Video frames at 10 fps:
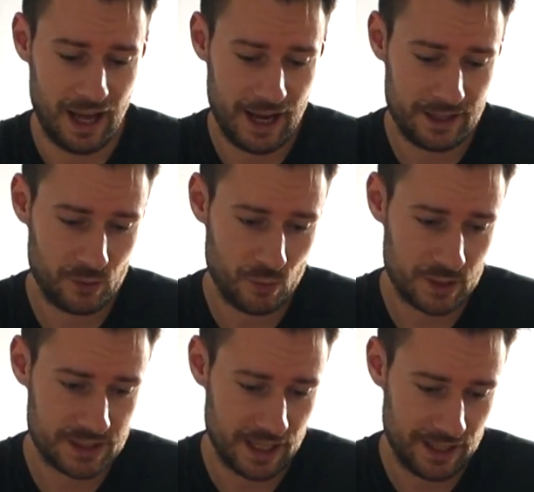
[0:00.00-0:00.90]
I don't know
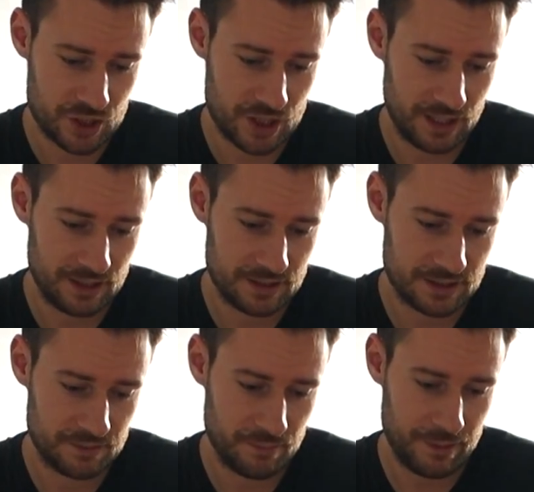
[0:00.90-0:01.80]
what the English title
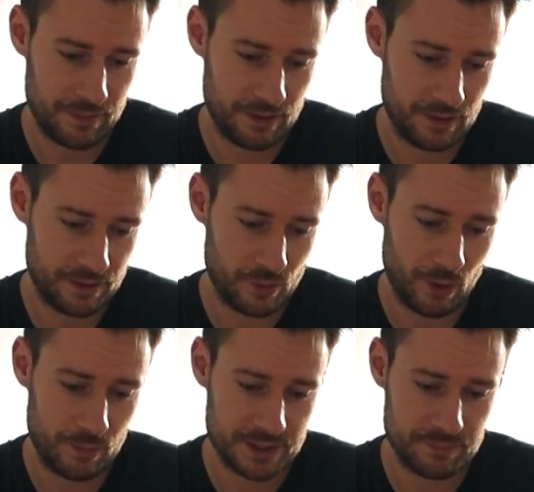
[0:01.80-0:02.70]
is, maybe The
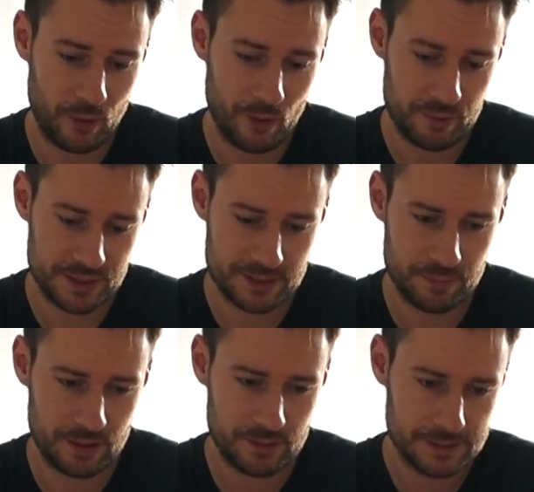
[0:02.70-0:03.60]
Robbins Power
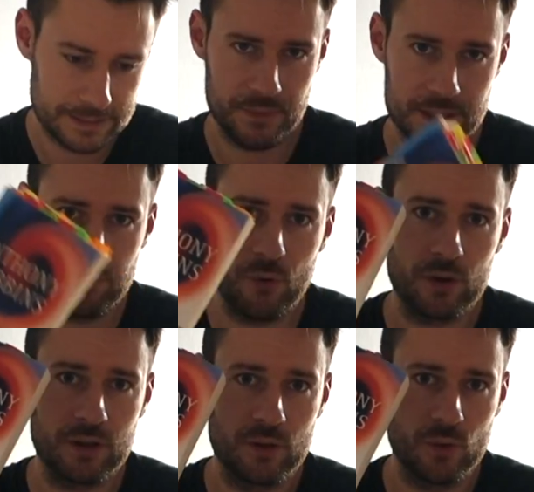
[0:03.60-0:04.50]
Principle. This
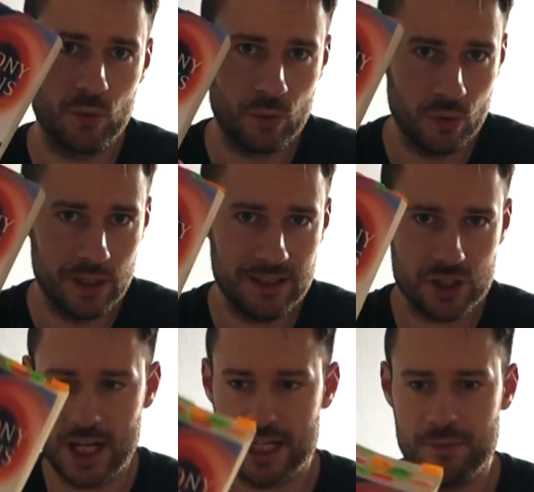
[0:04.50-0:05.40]
book really
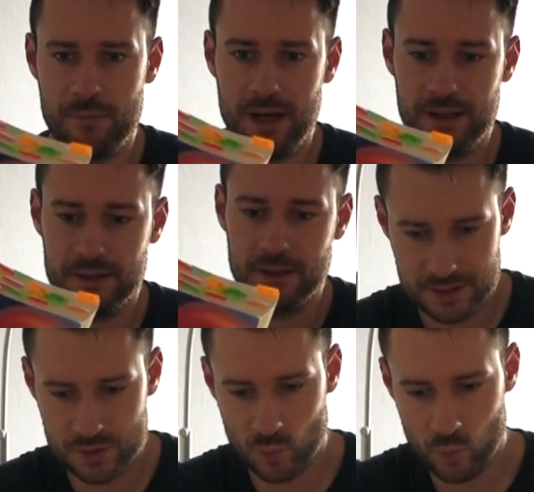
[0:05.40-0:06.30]
changed my mind.
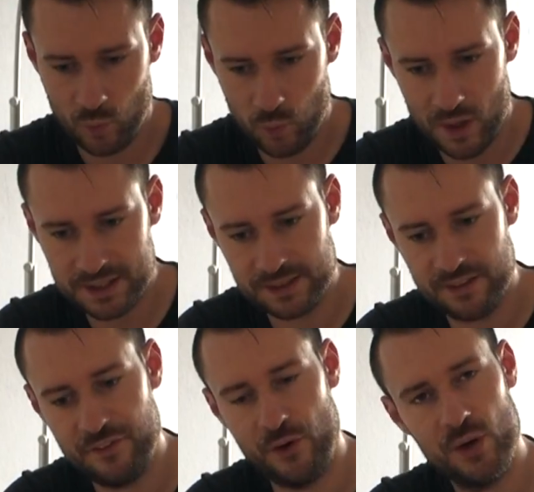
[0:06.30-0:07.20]
This wasn't
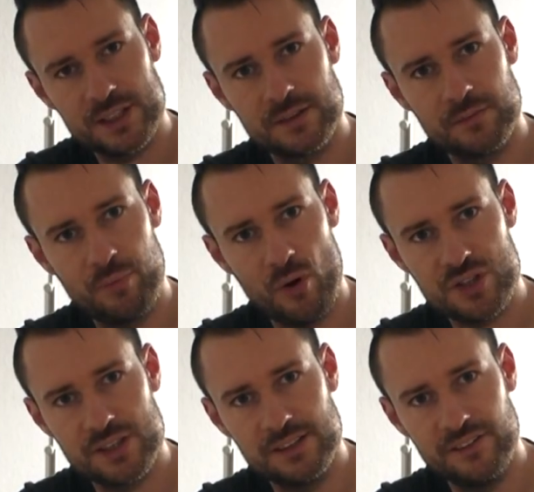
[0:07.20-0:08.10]
the first
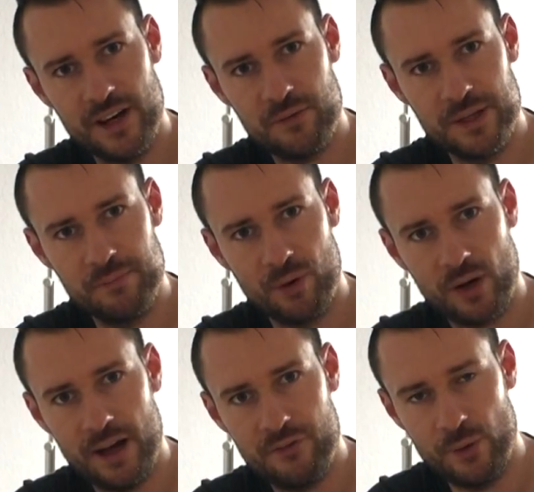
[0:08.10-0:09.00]
personal development
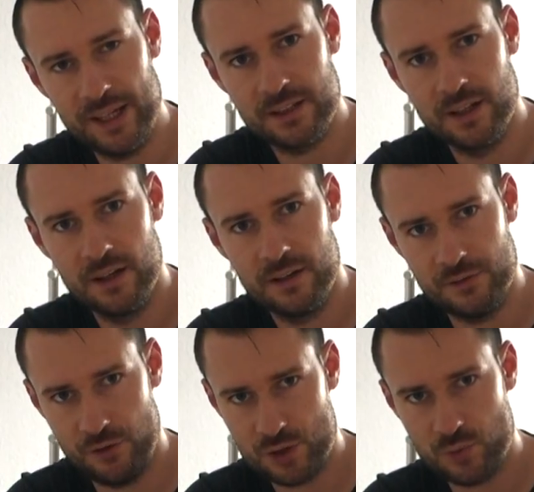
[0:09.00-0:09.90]
book I've read. The
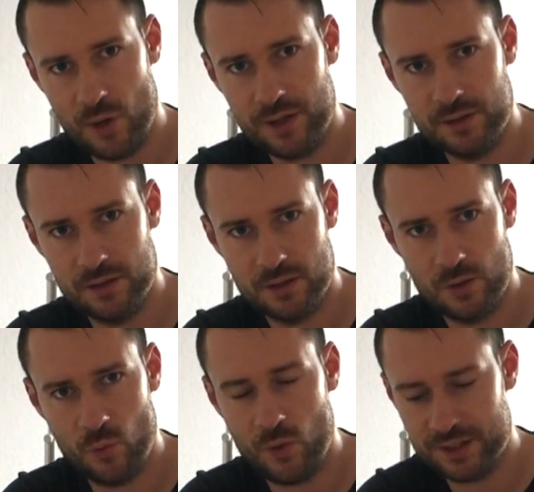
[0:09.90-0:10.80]
first
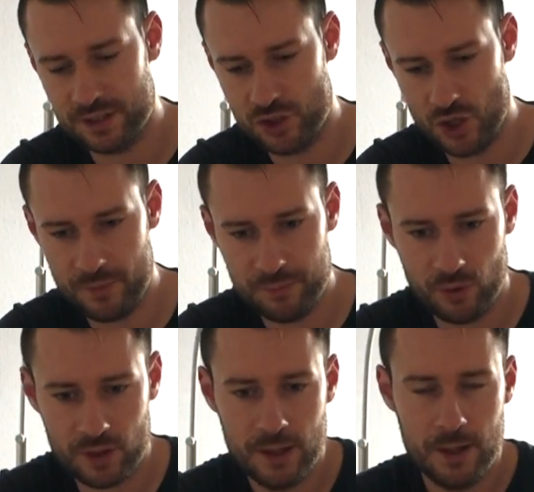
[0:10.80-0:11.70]
one was a German
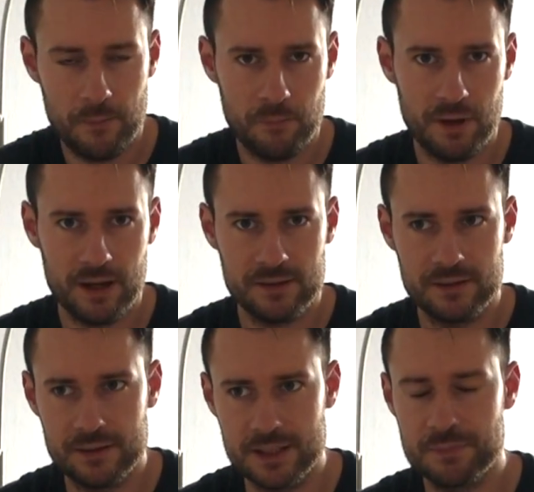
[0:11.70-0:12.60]
book,
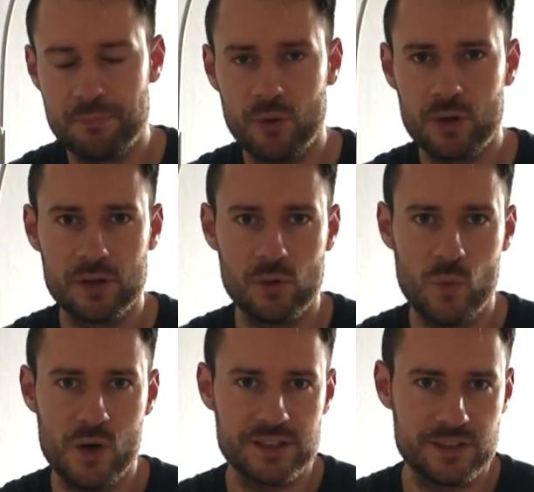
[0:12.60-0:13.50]
but this book
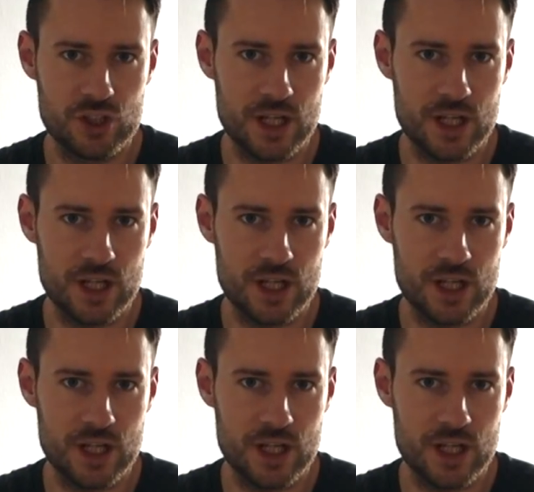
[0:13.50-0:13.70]
was